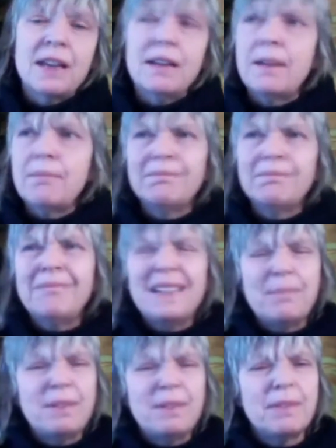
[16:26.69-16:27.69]
And
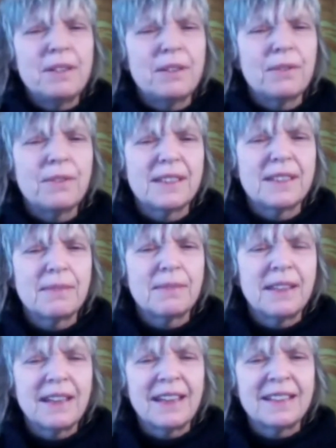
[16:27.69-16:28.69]
many people know this. When
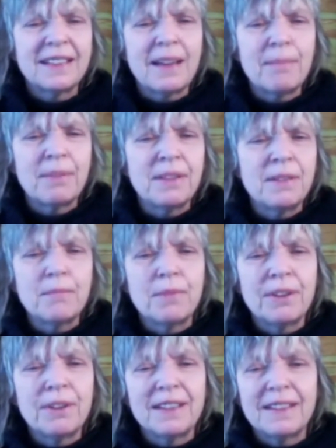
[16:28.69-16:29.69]
they get up in the
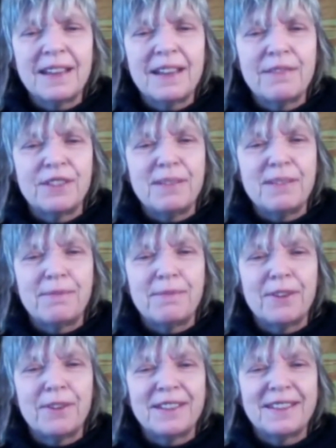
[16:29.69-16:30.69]
morning, they have a deep
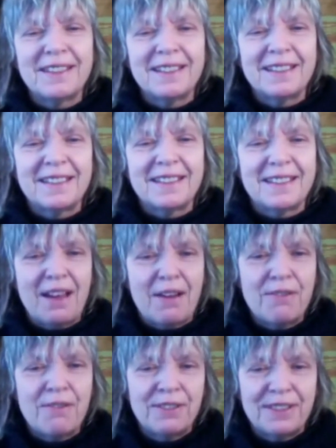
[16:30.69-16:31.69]
voice, and it
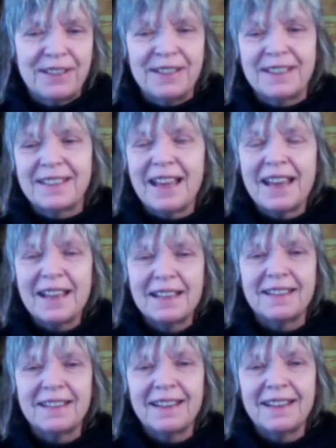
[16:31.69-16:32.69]
sounds inside,
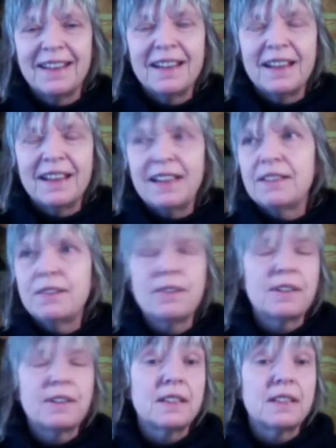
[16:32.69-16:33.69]
and
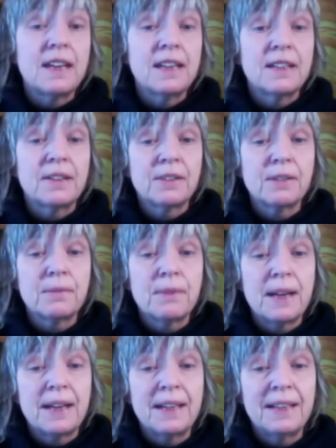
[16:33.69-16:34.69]
during the day it goes
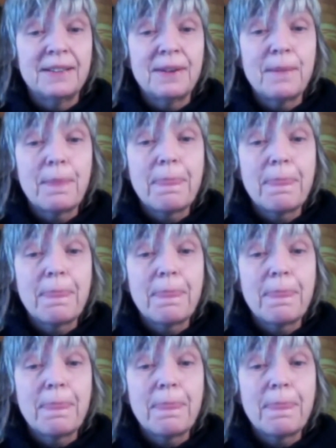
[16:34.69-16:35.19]
away, you know.